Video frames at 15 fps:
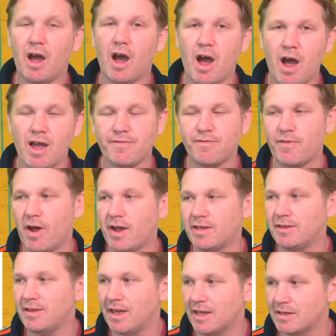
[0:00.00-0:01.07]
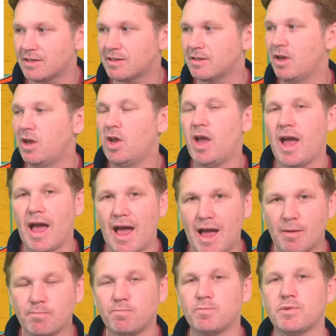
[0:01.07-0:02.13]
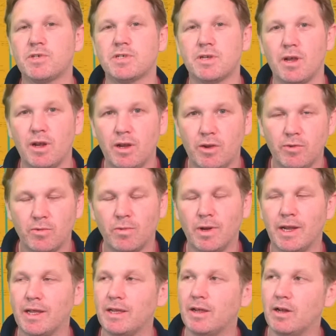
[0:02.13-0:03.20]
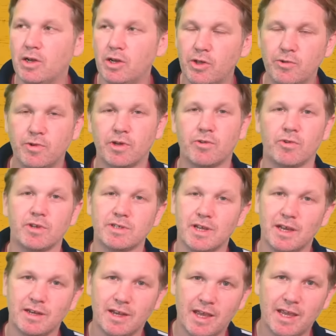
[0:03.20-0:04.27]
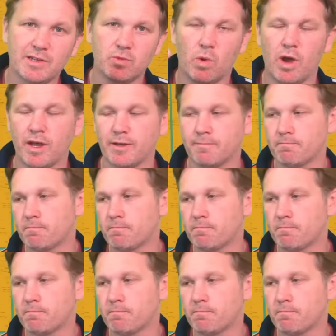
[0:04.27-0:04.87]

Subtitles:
I find this absolutely ludicrous, and here's why.